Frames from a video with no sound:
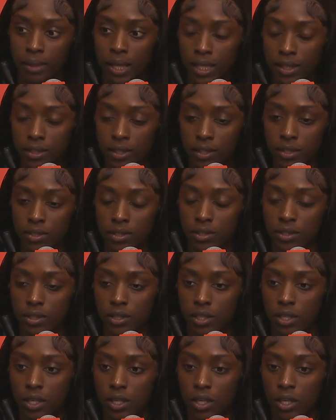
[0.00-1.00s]
like this.
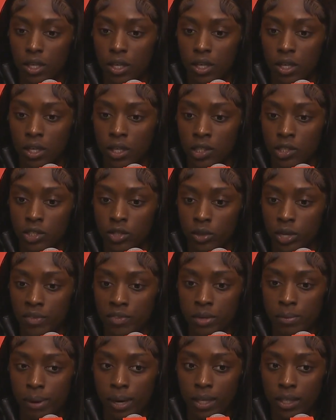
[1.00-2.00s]
So
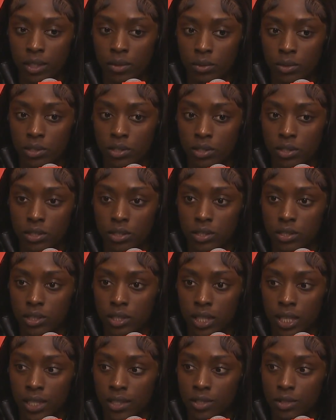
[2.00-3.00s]
everybody was just
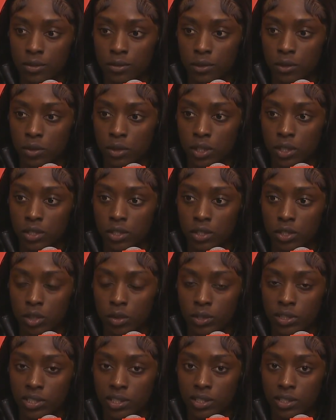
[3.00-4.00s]
laser focused. You know,
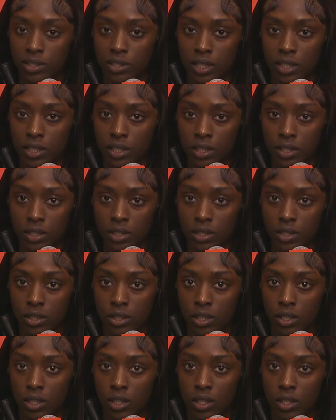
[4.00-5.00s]
there's nothing to
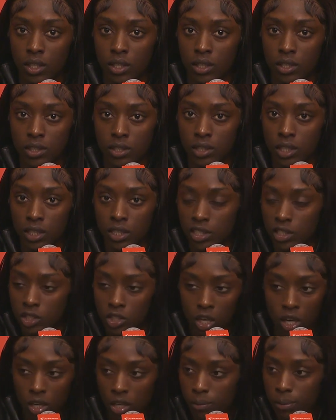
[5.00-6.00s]

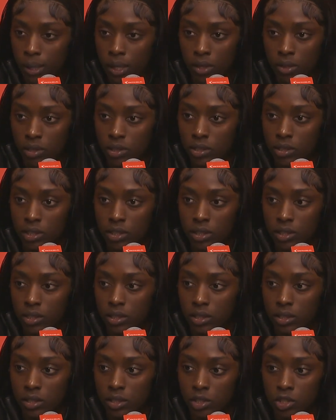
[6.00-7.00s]
talk about. It's nothing
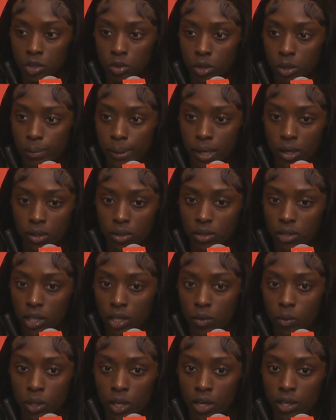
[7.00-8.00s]
to joke about. Like,
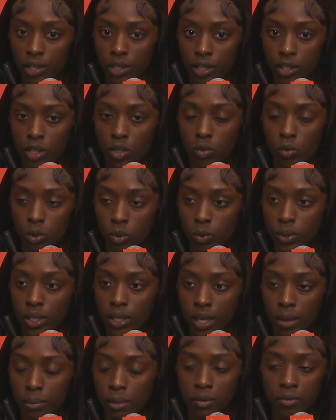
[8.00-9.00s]
we already know what we
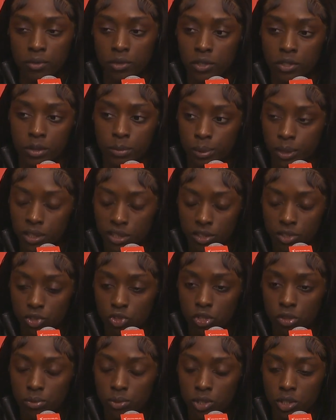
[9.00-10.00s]
came here for. It's a business
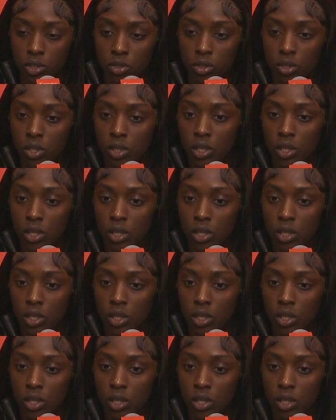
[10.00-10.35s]
trip. So,